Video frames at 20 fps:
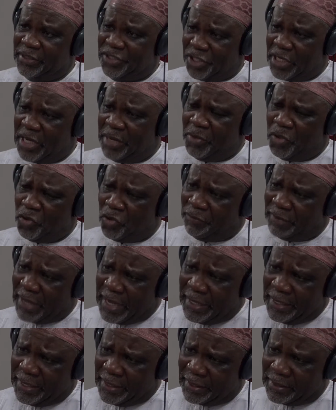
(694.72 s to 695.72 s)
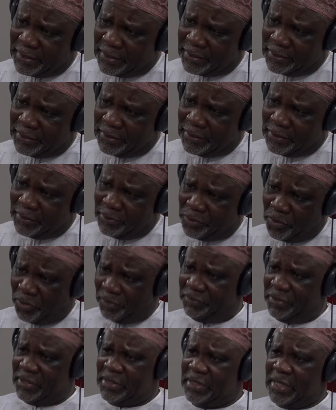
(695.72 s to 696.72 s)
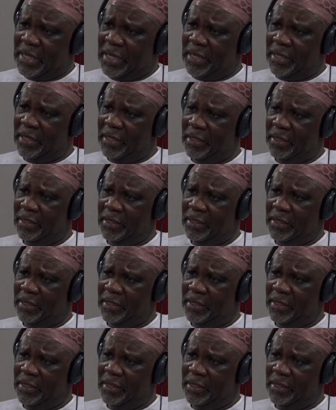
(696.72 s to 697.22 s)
chairman of INEC, Professor